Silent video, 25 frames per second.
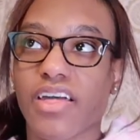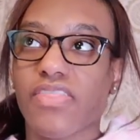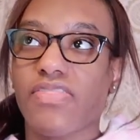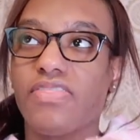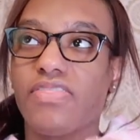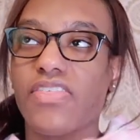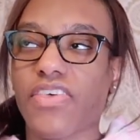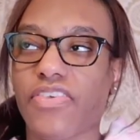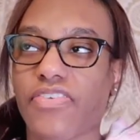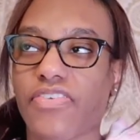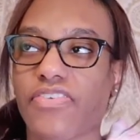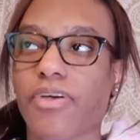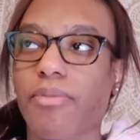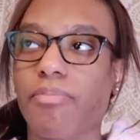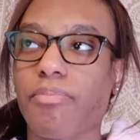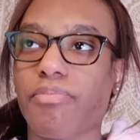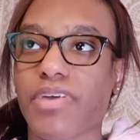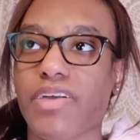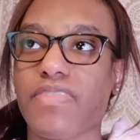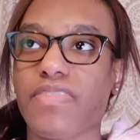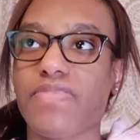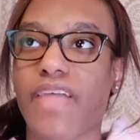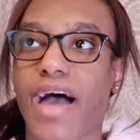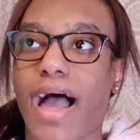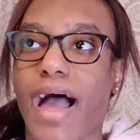This is
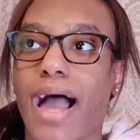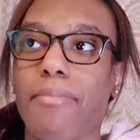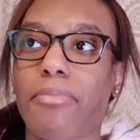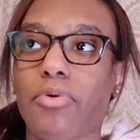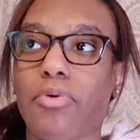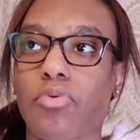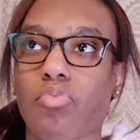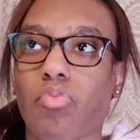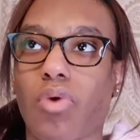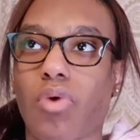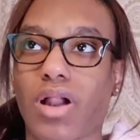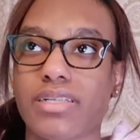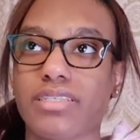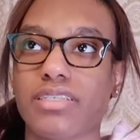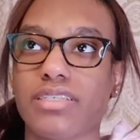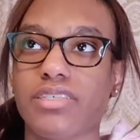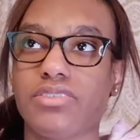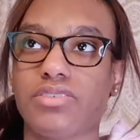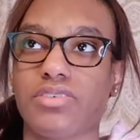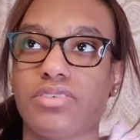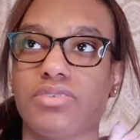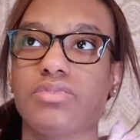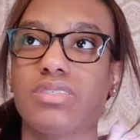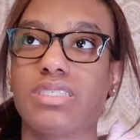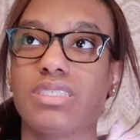something that I've been wanting to
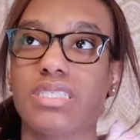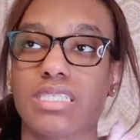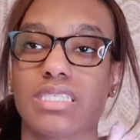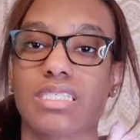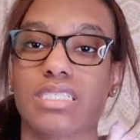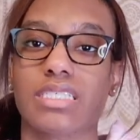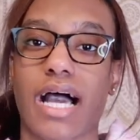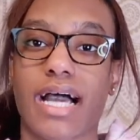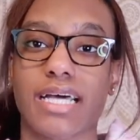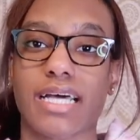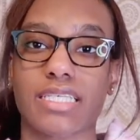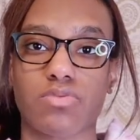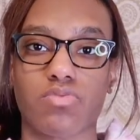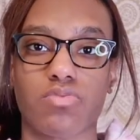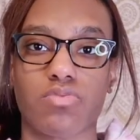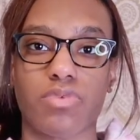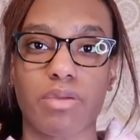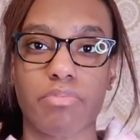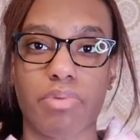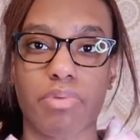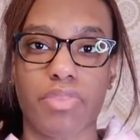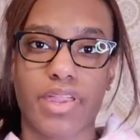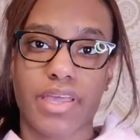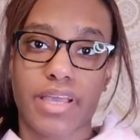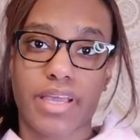do since last week,
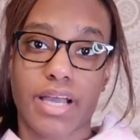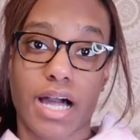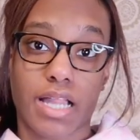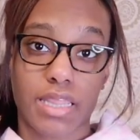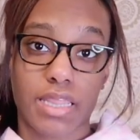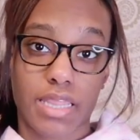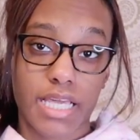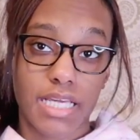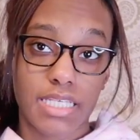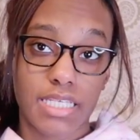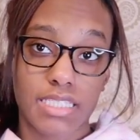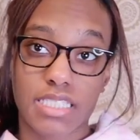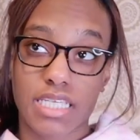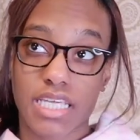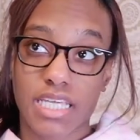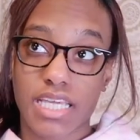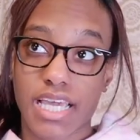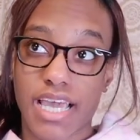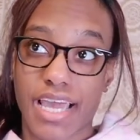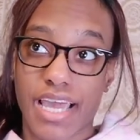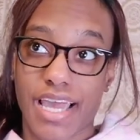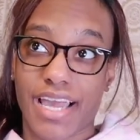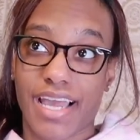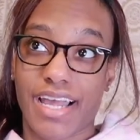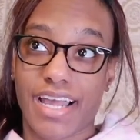but then I got
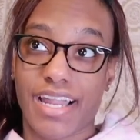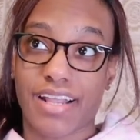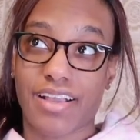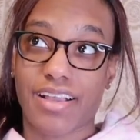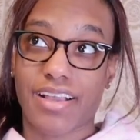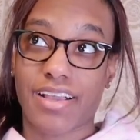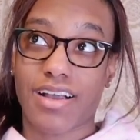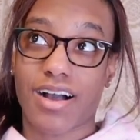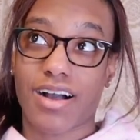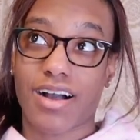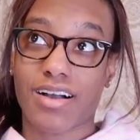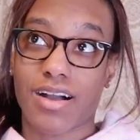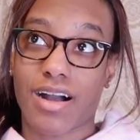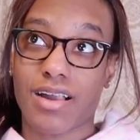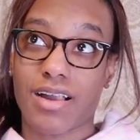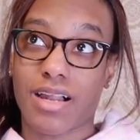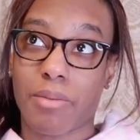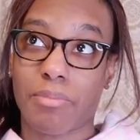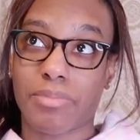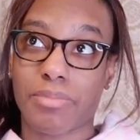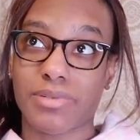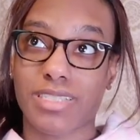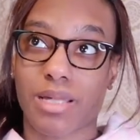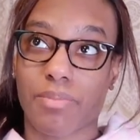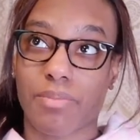lazy and got caught
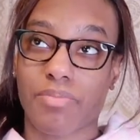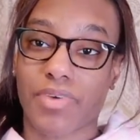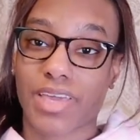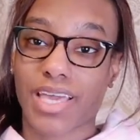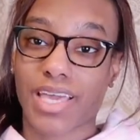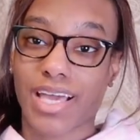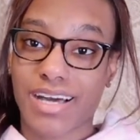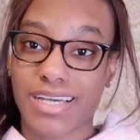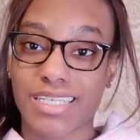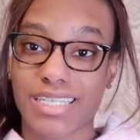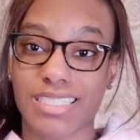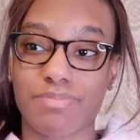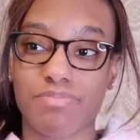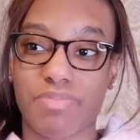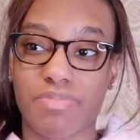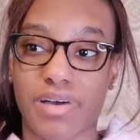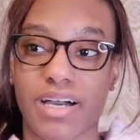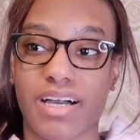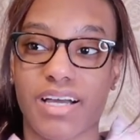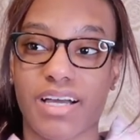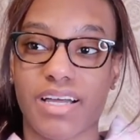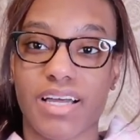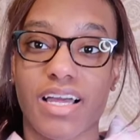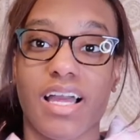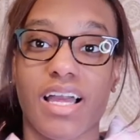up in something else,
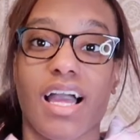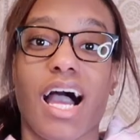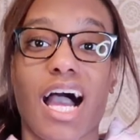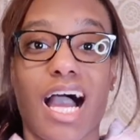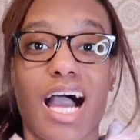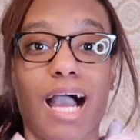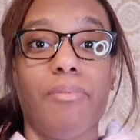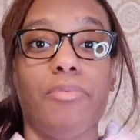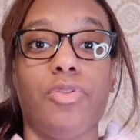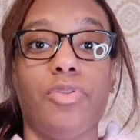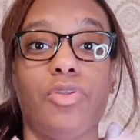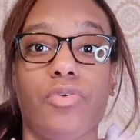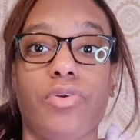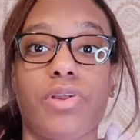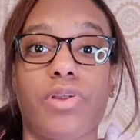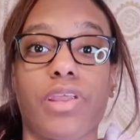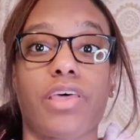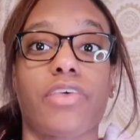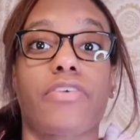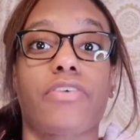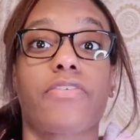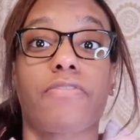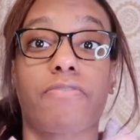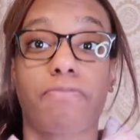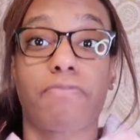but I'm doing
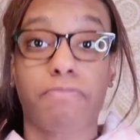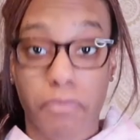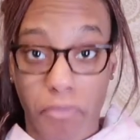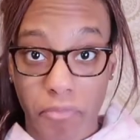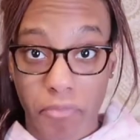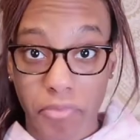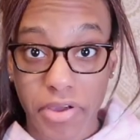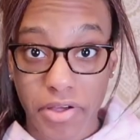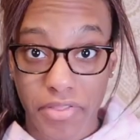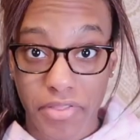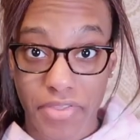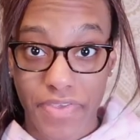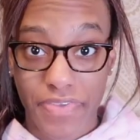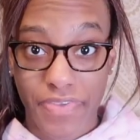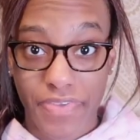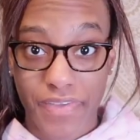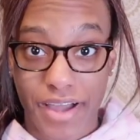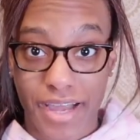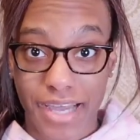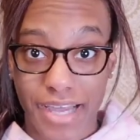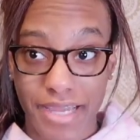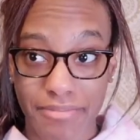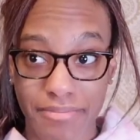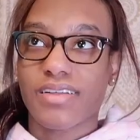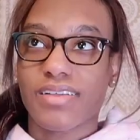it for real this
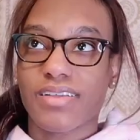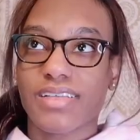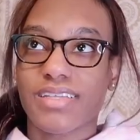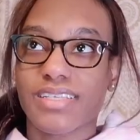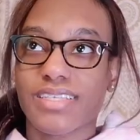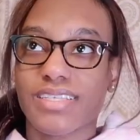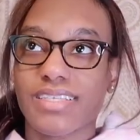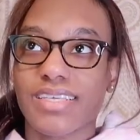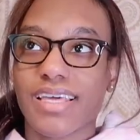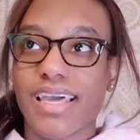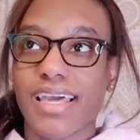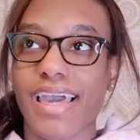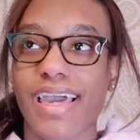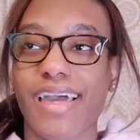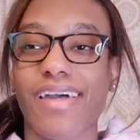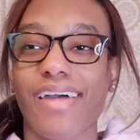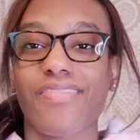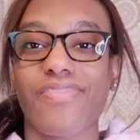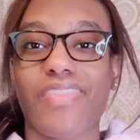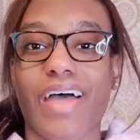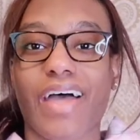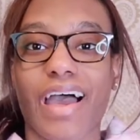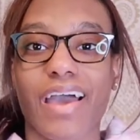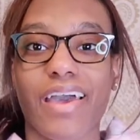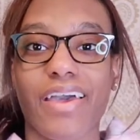time.
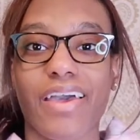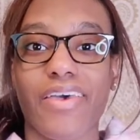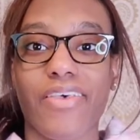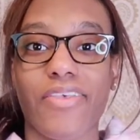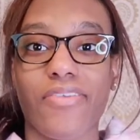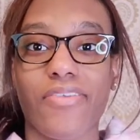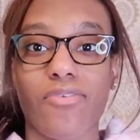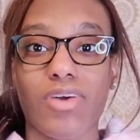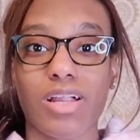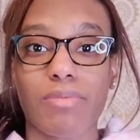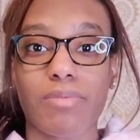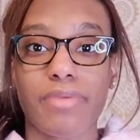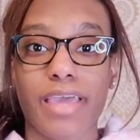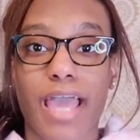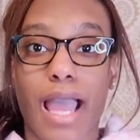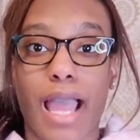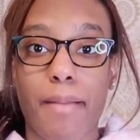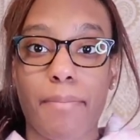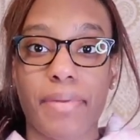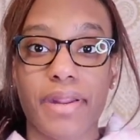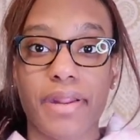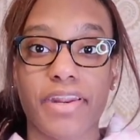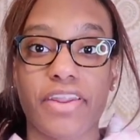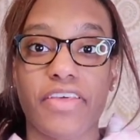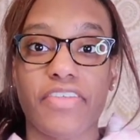And that is going to be
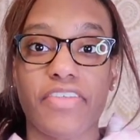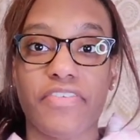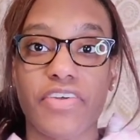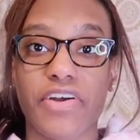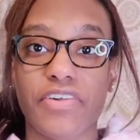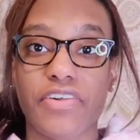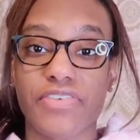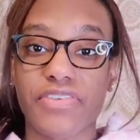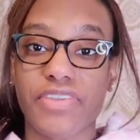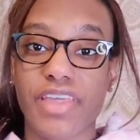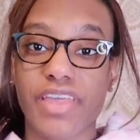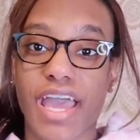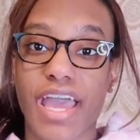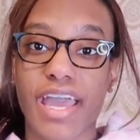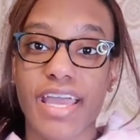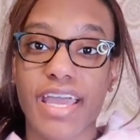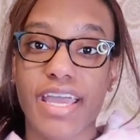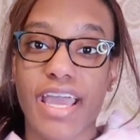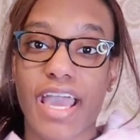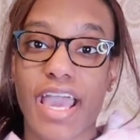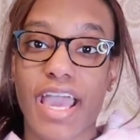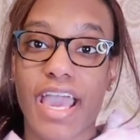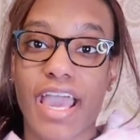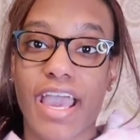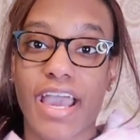happening in this video
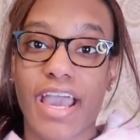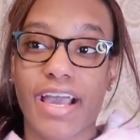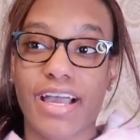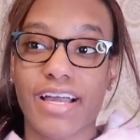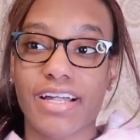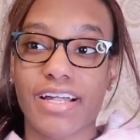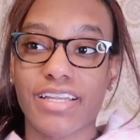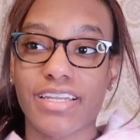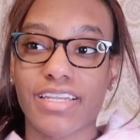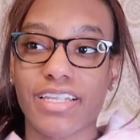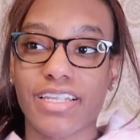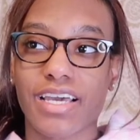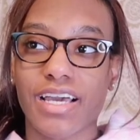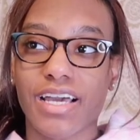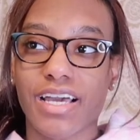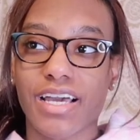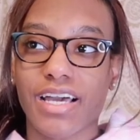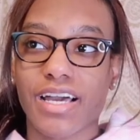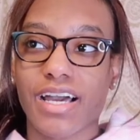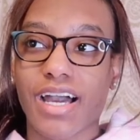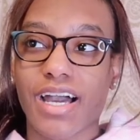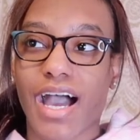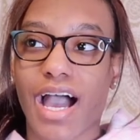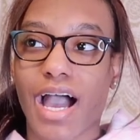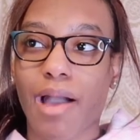today, and
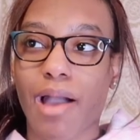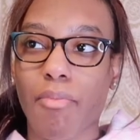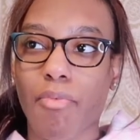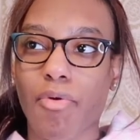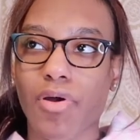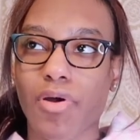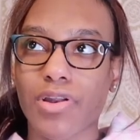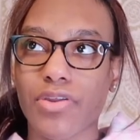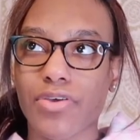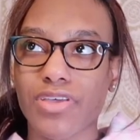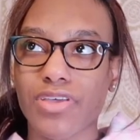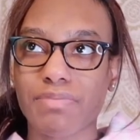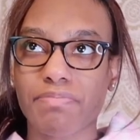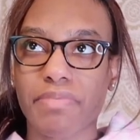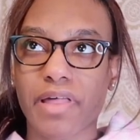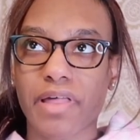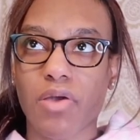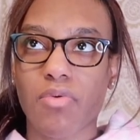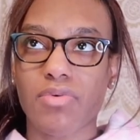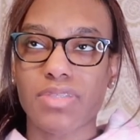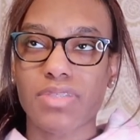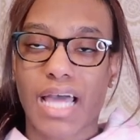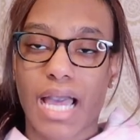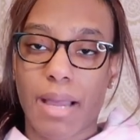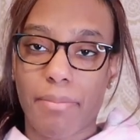I'm going to explain
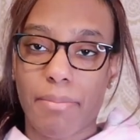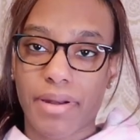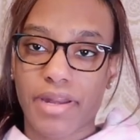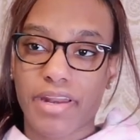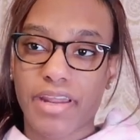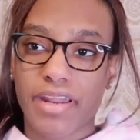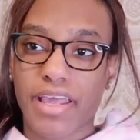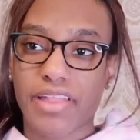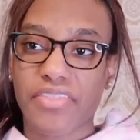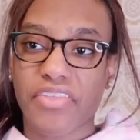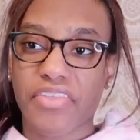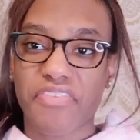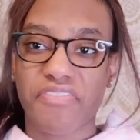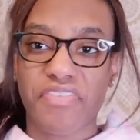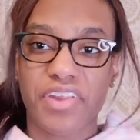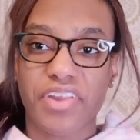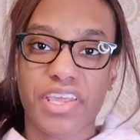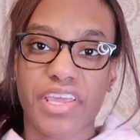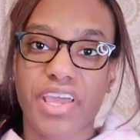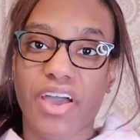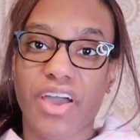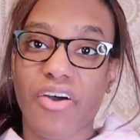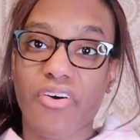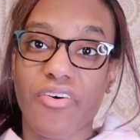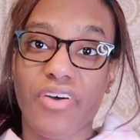what's happening in this
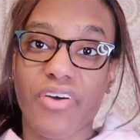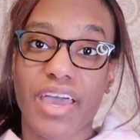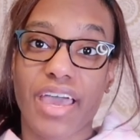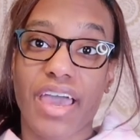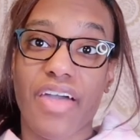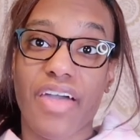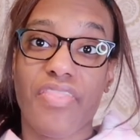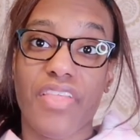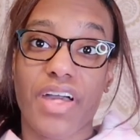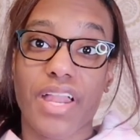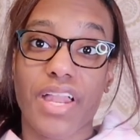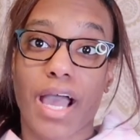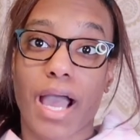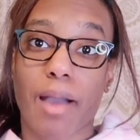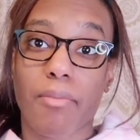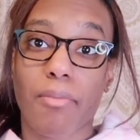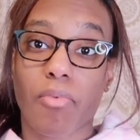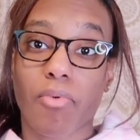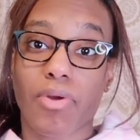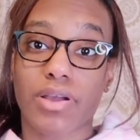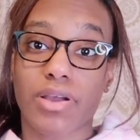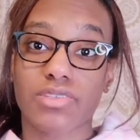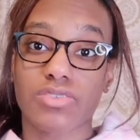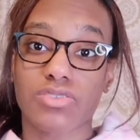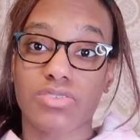video, and then I'm
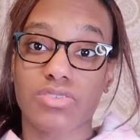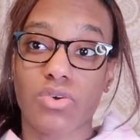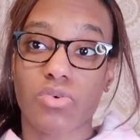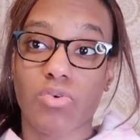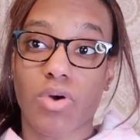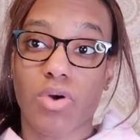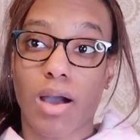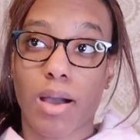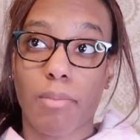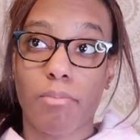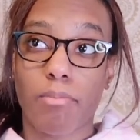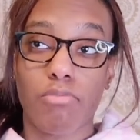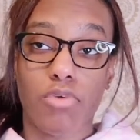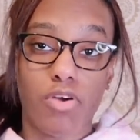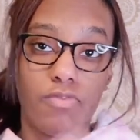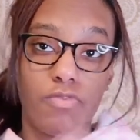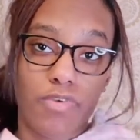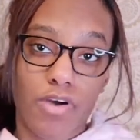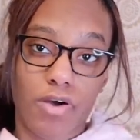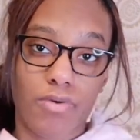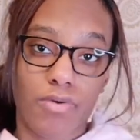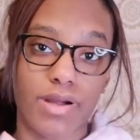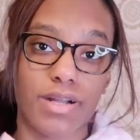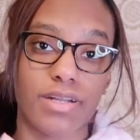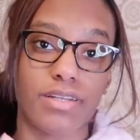going to uh, move
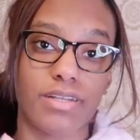forward.